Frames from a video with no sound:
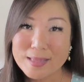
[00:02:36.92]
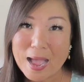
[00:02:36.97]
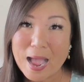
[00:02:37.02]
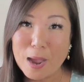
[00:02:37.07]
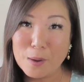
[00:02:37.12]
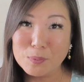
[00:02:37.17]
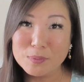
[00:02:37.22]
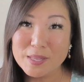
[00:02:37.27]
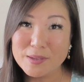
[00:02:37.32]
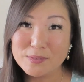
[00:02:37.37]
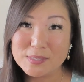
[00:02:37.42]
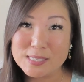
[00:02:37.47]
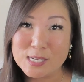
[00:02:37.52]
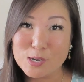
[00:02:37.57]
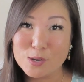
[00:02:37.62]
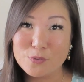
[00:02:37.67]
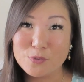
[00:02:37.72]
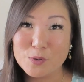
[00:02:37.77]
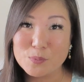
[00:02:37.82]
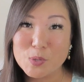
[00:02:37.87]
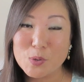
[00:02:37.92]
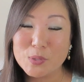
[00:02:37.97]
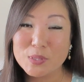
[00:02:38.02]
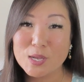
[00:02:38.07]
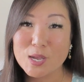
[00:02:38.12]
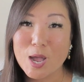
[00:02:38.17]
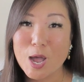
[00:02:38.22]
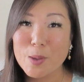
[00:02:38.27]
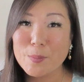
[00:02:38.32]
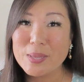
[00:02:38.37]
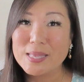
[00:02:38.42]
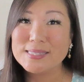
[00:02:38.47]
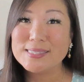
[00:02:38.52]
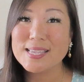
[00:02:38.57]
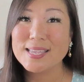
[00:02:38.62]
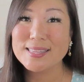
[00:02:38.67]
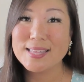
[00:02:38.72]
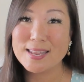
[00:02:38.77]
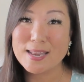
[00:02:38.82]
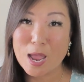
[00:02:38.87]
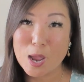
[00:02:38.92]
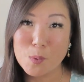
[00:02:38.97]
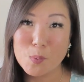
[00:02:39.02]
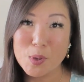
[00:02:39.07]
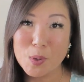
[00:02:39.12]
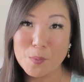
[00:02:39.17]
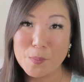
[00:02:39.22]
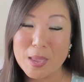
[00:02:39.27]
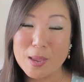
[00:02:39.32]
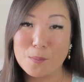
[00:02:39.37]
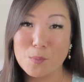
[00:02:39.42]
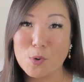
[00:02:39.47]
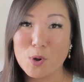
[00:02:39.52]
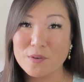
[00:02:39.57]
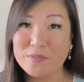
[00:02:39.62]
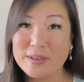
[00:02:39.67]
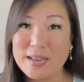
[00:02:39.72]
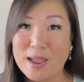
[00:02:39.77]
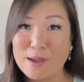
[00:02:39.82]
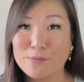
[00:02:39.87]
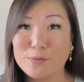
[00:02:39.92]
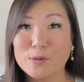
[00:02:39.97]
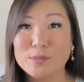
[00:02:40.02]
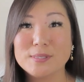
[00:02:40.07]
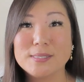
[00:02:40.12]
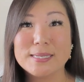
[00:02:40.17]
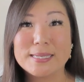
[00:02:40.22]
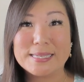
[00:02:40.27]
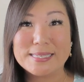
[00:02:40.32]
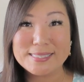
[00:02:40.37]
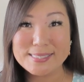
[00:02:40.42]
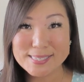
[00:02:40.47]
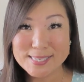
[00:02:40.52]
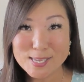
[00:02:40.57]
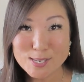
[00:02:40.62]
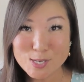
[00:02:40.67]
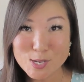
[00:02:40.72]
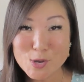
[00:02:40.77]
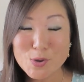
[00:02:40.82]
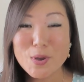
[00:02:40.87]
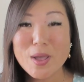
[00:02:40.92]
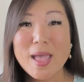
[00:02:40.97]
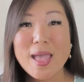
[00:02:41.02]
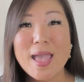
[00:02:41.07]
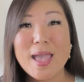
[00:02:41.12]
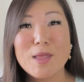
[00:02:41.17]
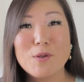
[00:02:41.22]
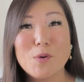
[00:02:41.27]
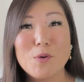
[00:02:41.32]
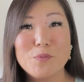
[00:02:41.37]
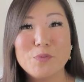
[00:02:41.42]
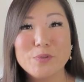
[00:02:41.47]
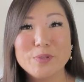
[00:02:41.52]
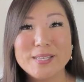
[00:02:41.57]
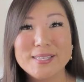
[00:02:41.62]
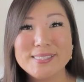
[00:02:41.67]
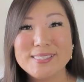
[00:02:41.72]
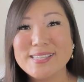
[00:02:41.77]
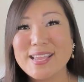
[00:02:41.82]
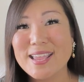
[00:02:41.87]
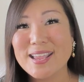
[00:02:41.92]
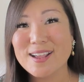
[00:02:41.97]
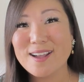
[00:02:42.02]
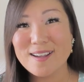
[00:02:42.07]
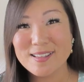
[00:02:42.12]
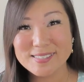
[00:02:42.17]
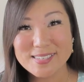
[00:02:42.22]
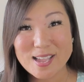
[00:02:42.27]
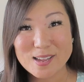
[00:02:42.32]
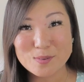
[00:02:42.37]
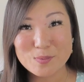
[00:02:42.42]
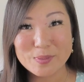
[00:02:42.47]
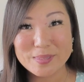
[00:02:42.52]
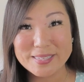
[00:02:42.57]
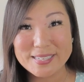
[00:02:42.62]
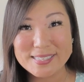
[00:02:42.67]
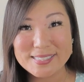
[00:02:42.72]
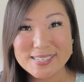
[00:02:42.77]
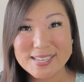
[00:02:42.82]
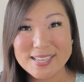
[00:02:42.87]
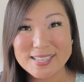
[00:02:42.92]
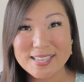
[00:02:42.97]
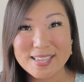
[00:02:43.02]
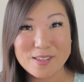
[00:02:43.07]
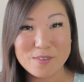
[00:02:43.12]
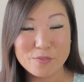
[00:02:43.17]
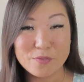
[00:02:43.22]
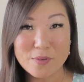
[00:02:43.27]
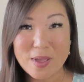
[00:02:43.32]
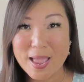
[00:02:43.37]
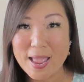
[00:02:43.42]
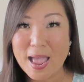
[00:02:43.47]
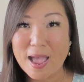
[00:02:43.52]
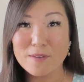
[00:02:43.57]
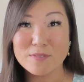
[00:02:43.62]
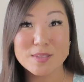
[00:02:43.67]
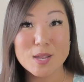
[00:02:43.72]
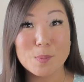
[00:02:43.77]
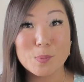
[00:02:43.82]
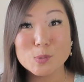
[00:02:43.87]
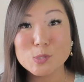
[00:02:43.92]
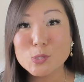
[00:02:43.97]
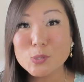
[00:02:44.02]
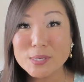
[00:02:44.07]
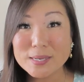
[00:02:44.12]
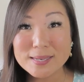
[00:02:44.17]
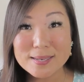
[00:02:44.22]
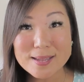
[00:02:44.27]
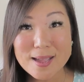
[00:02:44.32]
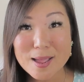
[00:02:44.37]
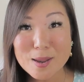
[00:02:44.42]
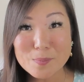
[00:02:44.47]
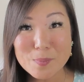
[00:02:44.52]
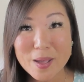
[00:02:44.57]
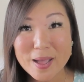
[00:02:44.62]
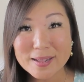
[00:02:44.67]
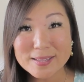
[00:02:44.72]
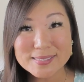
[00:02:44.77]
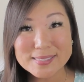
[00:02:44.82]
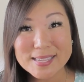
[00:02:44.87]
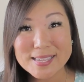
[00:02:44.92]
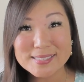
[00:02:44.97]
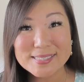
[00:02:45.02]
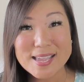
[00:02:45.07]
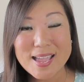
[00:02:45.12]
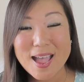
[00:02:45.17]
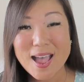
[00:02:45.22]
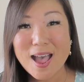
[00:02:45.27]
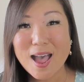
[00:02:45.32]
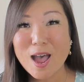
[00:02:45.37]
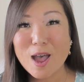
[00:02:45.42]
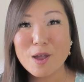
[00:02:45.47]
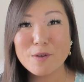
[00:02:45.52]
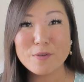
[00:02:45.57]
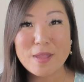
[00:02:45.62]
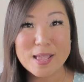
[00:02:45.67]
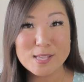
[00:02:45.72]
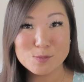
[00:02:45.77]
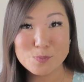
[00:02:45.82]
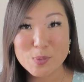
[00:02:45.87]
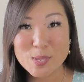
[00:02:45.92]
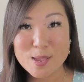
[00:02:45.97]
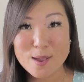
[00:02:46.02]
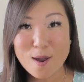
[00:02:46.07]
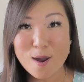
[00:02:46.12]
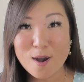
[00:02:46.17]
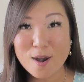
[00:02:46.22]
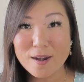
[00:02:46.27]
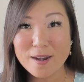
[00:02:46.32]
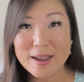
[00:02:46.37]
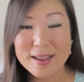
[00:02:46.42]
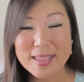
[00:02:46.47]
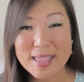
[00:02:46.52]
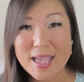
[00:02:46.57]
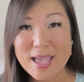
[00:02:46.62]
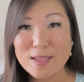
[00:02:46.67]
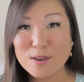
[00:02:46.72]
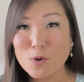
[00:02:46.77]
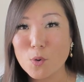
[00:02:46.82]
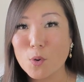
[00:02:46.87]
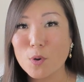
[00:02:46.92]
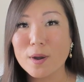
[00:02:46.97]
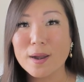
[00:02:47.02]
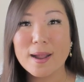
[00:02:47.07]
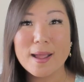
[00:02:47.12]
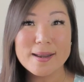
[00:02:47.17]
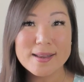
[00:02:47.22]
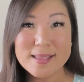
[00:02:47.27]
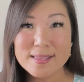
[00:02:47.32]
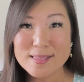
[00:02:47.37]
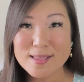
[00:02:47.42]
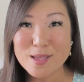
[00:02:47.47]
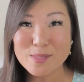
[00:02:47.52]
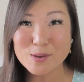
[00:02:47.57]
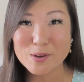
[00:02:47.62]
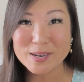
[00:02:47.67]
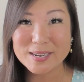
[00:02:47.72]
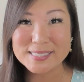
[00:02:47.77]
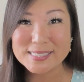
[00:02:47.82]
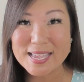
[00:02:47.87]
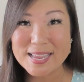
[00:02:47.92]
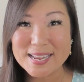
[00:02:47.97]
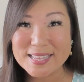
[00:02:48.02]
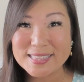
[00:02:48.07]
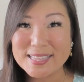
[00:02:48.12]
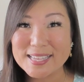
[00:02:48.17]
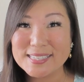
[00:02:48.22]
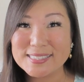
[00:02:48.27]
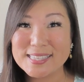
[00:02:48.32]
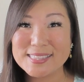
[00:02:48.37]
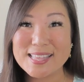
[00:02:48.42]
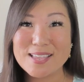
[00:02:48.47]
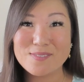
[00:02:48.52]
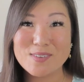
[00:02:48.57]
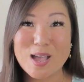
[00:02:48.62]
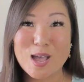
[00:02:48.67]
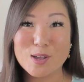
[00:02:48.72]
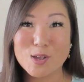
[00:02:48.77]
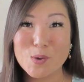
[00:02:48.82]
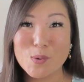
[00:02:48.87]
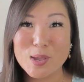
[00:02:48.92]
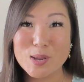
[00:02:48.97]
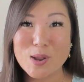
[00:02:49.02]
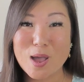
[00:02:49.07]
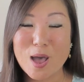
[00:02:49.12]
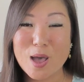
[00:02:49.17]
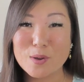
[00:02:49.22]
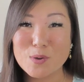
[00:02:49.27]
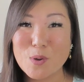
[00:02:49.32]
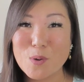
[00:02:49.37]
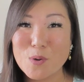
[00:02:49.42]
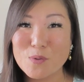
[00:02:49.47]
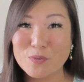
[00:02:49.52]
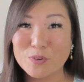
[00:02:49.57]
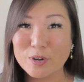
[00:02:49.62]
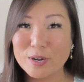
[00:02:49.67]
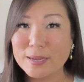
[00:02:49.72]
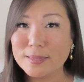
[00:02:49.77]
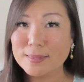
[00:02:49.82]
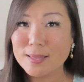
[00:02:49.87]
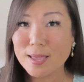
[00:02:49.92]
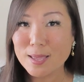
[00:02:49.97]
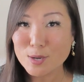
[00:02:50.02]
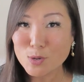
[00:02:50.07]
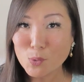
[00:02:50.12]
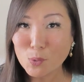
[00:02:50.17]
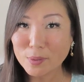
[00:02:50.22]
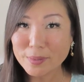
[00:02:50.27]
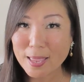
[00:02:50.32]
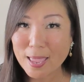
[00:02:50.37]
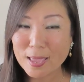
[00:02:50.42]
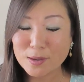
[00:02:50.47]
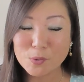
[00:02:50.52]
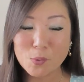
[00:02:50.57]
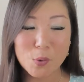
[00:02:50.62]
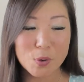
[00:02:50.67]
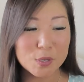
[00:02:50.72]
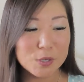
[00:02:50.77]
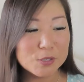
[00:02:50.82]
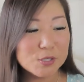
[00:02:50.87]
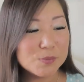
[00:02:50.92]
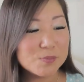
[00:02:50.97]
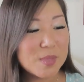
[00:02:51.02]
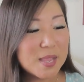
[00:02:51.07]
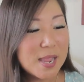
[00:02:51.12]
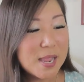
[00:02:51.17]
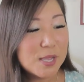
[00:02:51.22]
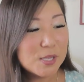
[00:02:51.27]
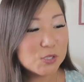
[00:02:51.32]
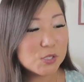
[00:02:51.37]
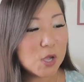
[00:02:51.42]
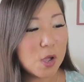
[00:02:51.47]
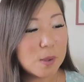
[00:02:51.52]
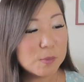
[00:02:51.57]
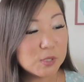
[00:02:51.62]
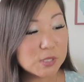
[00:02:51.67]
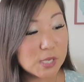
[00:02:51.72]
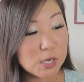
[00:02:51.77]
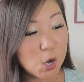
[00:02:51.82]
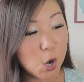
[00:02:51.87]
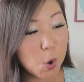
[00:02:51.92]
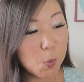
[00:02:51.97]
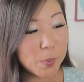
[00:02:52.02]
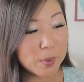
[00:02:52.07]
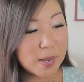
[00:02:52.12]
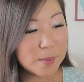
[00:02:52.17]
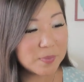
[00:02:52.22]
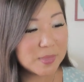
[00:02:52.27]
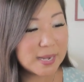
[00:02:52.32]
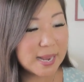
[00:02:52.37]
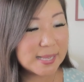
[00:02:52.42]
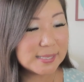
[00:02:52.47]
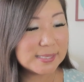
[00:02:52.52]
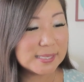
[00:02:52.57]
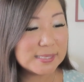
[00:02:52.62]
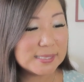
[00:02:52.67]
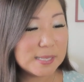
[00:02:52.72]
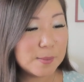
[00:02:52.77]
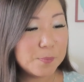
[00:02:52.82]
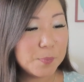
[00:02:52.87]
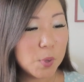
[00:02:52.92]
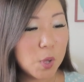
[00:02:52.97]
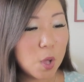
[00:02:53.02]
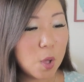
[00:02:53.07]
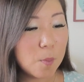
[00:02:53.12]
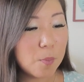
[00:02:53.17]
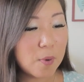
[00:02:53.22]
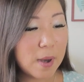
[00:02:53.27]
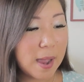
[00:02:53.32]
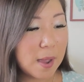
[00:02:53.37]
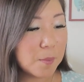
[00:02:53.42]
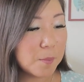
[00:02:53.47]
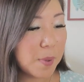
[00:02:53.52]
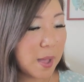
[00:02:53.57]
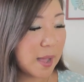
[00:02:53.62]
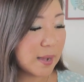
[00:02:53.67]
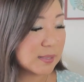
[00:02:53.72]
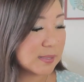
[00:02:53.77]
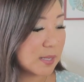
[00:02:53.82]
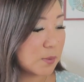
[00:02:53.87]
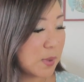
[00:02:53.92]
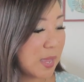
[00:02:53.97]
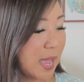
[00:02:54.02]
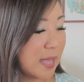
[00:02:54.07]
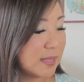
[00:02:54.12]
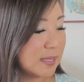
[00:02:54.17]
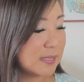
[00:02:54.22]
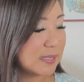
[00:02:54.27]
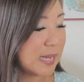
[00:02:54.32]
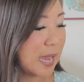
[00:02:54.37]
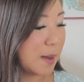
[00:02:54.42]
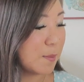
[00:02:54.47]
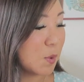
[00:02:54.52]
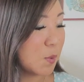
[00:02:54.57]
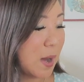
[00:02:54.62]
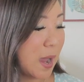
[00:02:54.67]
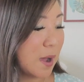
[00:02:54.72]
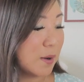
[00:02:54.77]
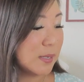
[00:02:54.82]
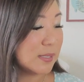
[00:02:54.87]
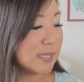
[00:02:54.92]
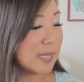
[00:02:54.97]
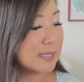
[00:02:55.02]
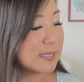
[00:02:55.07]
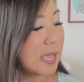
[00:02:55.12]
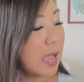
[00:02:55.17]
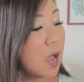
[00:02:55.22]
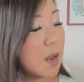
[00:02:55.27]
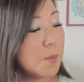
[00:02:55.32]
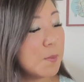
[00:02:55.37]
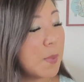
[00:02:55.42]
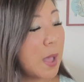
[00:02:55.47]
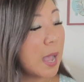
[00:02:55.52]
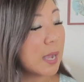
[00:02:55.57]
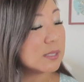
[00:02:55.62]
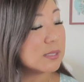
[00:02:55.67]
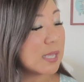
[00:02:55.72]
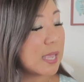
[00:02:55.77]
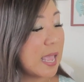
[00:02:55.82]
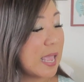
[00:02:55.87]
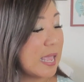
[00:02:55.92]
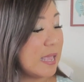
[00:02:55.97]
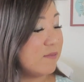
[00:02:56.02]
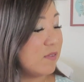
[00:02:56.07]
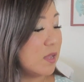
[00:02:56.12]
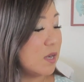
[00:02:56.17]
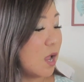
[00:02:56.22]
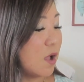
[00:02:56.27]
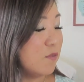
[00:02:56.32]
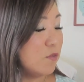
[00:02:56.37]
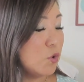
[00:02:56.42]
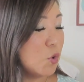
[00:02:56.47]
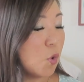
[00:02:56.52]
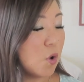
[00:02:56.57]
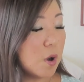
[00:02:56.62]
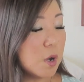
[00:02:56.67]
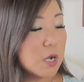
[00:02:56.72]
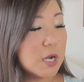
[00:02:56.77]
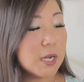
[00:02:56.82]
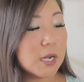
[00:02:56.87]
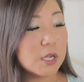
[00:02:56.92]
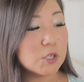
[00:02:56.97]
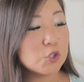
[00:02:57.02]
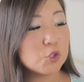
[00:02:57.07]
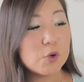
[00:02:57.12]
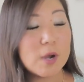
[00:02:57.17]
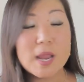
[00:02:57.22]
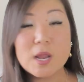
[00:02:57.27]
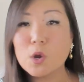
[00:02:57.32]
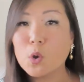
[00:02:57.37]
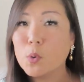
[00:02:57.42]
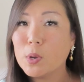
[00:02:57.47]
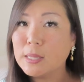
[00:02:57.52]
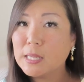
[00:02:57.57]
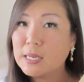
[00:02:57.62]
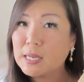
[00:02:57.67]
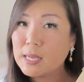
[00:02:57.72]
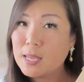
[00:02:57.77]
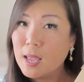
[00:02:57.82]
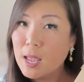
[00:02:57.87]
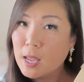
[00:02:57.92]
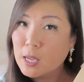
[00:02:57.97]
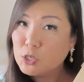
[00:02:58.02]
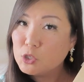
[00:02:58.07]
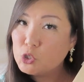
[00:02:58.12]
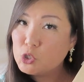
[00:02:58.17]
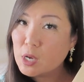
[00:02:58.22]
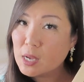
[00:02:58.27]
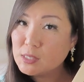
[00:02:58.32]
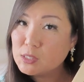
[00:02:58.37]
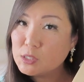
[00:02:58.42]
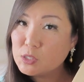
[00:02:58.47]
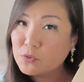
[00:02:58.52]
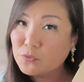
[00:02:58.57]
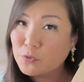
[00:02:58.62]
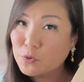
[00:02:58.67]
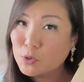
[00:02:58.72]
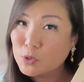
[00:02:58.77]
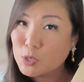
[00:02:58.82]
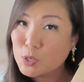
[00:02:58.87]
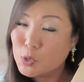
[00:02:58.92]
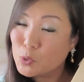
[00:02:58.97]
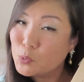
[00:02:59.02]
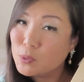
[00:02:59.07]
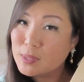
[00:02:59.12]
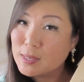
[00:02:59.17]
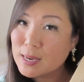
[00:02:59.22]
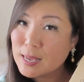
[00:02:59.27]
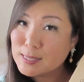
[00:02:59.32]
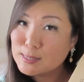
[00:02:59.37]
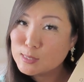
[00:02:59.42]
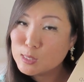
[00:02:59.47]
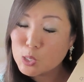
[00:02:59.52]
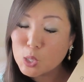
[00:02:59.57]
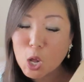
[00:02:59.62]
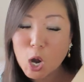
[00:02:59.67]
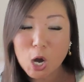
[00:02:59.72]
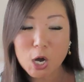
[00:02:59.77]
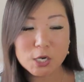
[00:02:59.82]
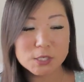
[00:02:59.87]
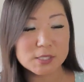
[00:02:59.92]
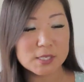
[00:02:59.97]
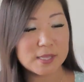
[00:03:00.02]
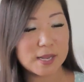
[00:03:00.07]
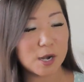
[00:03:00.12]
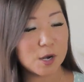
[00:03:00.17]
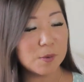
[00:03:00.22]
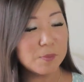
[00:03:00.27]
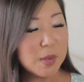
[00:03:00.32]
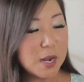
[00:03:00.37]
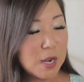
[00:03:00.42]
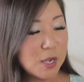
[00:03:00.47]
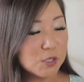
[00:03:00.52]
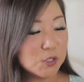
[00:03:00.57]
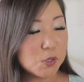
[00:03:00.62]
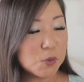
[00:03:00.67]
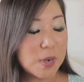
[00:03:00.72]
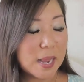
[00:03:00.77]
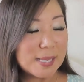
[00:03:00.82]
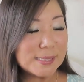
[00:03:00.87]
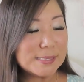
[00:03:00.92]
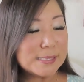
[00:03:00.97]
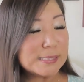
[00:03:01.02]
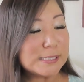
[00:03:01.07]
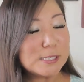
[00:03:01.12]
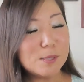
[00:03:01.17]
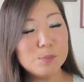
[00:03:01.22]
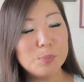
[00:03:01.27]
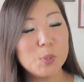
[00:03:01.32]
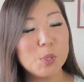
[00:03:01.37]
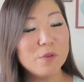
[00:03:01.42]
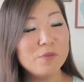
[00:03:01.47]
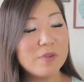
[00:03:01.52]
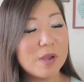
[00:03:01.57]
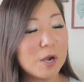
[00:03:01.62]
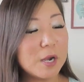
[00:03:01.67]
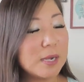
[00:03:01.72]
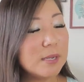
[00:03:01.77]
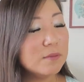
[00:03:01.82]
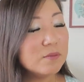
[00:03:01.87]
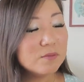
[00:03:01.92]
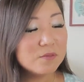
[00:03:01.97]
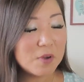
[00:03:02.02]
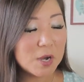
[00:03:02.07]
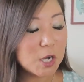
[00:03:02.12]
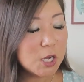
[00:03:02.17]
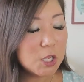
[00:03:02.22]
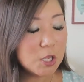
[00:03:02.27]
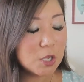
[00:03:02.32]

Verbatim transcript: I would love to hear from you in the comments, and then I will make more of an effort to continue and hopefully stay in contact with Linda if I have the opportunity to unbox it as PR again, or any of the other exciting things that they've got going on over in the Norlii headquarters. So I'm just going to open up the nice simple brown box that we had this time around. It says, "Unbox a haven of Nordic tranquility just for you," with a nice little heart there. So nice and simple, very, very